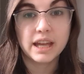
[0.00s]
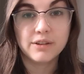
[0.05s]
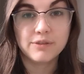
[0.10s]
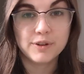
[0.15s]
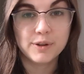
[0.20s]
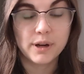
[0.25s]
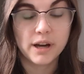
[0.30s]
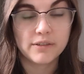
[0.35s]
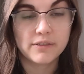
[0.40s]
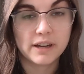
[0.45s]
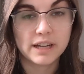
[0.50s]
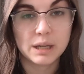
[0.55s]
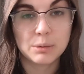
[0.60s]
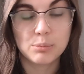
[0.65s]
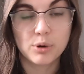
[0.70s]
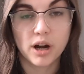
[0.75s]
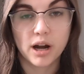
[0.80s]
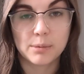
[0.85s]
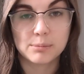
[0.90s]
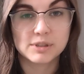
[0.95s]
If you have any
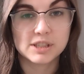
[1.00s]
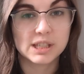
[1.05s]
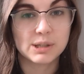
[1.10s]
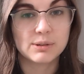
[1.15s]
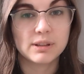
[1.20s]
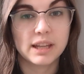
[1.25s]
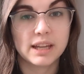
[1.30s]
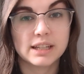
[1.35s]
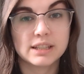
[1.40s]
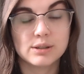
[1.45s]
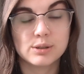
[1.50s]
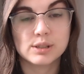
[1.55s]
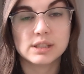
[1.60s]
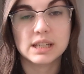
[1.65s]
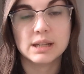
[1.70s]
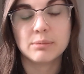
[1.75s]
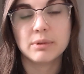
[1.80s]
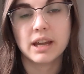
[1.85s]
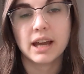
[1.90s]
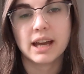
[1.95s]
prompts you would like to
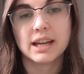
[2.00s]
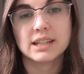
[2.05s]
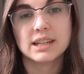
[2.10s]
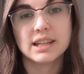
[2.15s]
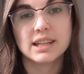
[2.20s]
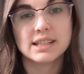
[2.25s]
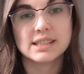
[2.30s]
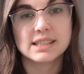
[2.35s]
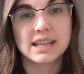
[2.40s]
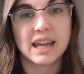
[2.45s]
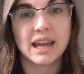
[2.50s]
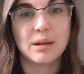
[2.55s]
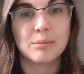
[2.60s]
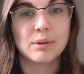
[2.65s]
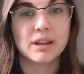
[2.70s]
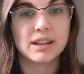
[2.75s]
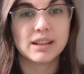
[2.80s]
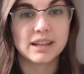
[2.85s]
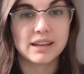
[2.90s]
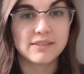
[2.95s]
see me add to this
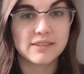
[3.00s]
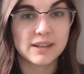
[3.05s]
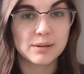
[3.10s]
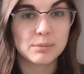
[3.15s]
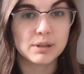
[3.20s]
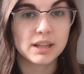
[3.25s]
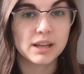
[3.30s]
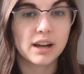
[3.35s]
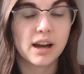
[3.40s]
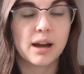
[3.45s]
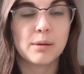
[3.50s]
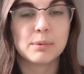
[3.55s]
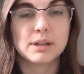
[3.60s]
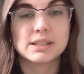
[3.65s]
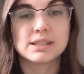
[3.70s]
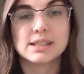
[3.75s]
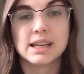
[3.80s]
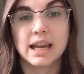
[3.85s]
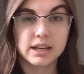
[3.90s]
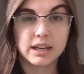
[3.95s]
game, leave them in the
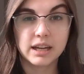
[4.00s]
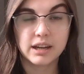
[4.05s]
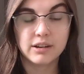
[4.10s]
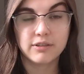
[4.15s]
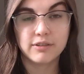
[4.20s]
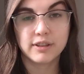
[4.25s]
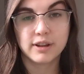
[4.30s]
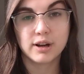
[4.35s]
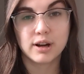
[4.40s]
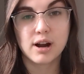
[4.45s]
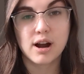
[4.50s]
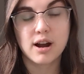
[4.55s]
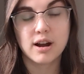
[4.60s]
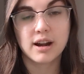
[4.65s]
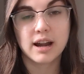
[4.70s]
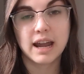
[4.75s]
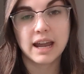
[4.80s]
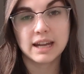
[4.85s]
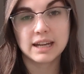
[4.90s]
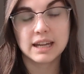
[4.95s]
comments, and if there
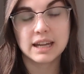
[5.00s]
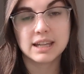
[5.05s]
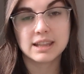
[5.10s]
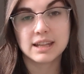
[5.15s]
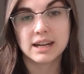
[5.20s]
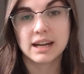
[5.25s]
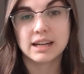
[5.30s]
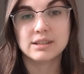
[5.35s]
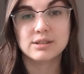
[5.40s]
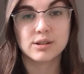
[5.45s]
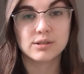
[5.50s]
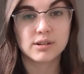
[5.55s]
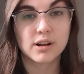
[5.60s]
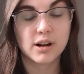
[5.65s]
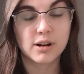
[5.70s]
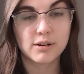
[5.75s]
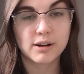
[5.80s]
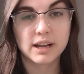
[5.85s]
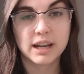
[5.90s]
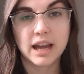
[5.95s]
are any that I don't
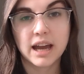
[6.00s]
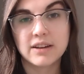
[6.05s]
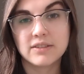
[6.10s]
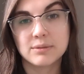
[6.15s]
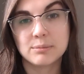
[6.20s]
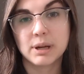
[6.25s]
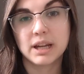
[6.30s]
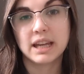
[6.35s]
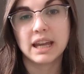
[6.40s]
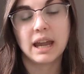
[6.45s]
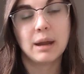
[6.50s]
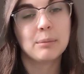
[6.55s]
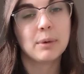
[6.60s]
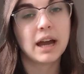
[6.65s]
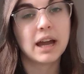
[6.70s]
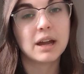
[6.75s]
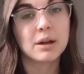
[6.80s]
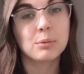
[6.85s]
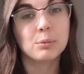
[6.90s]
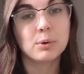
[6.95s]
already have in my game,
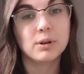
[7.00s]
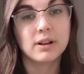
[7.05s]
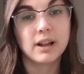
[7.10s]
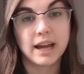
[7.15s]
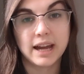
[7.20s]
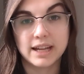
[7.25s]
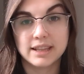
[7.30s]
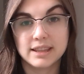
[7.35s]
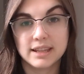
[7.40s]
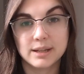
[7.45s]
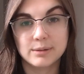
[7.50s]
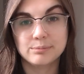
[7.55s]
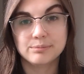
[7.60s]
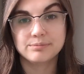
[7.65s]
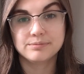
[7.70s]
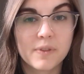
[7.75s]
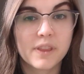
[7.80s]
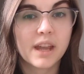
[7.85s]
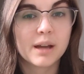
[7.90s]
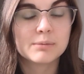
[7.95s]
I will add them.
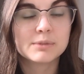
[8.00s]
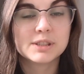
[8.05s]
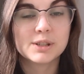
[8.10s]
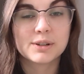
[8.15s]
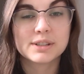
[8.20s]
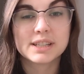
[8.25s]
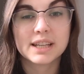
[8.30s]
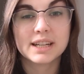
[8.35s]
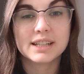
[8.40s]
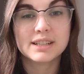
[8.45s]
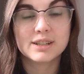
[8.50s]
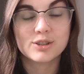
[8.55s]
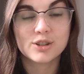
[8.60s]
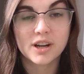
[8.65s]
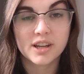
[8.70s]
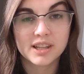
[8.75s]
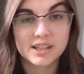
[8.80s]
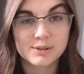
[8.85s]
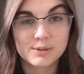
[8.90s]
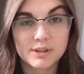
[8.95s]
I'm so excited to
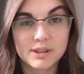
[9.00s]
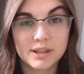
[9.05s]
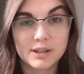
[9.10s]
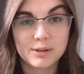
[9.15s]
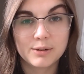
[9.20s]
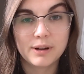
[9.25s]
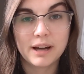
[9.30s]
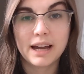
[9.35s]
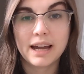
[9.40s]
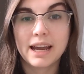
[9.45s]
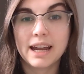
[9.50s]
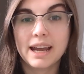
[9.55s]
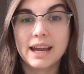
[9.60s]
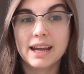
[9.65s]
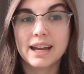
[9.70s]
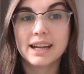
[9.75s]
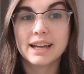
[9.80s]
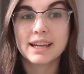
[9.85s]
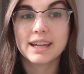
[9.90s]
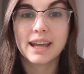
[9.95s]
share this with you.
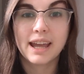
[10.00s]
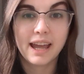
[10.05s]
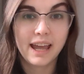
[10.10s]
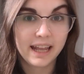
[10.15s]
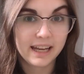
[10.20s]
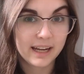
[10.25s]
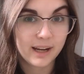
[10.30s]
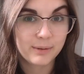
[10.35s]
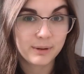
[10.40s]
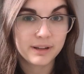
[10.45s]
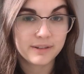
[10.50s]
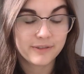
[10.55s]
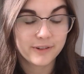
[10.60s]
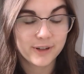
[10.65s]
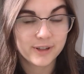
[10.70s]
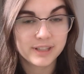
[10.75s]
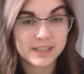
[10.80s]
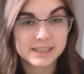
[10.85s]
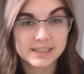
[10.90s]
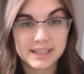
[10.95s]
I cannot wait for
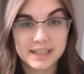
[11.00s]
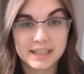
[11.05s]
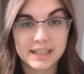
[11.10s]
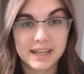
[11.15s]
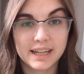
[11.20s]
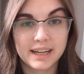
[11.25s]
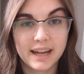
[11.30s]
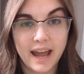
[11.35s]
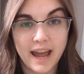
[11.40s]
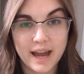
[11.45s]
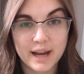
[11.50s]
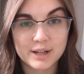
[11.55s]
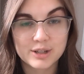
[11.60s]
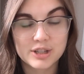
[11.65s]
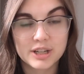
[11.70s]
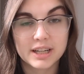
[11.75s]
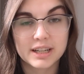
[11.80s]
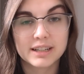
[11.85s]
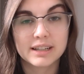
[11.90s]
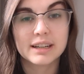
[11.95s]
you to see it in
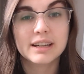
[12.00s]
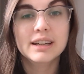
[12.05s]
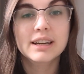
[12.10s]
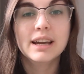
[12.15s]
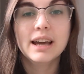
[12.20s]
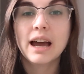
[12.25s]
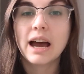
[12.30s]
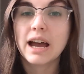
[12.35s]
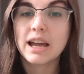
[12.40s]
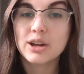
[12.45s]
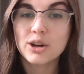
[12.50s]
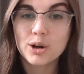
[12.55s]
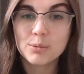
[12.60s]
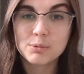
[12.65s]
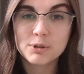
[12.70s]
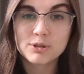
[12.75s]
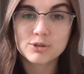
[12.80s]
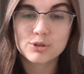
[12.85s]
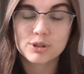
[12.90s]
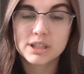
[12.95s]
action. I
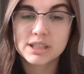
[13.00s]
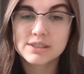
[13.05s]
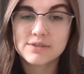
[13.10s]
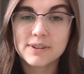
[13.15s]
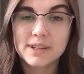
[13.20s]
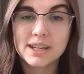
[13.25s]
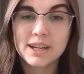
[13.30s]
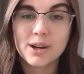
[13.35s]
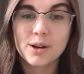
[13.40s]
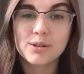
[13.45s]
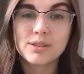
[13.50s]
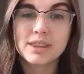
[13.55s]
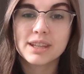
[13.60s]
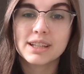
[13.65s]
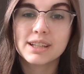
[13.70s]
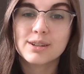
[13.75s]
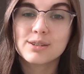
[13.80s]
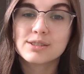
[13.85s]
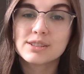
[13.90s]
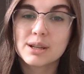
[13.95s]
hope you enjoyed this video.
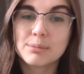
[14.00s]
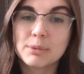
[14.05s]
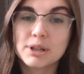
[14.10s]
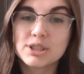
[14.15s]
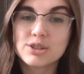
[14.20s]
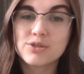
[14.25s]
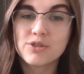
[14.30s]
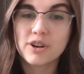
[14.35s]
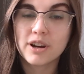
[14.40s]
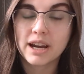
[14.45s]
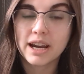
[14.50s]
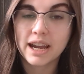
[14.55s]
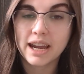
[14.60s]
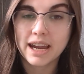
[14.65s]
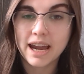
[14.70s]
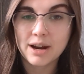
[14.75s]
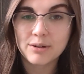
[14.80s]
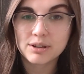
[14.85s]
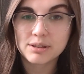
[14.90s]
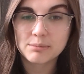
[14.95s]
Thank you so much for
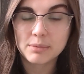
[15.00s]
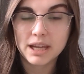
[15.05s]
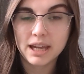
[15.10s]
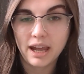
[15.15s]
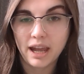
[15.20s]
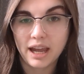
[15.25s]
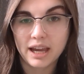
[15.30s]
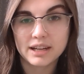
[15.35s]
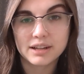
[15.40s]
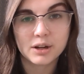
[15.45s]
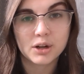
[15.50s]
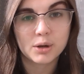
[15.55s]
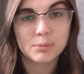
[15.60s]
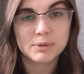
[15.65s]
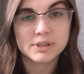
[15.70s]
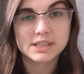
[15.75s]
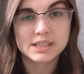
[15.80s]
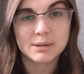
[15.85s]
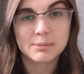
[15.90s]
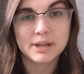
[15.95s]
hanging out with me, and I hope
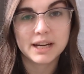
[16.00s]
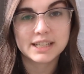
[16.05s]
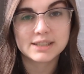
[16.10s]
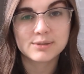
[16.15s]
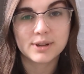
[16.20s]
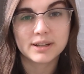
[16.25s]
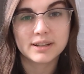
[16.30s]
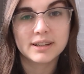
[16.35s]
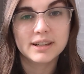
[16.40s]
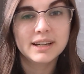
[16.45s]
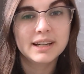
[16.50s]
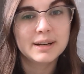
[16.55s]
to see you in my next one.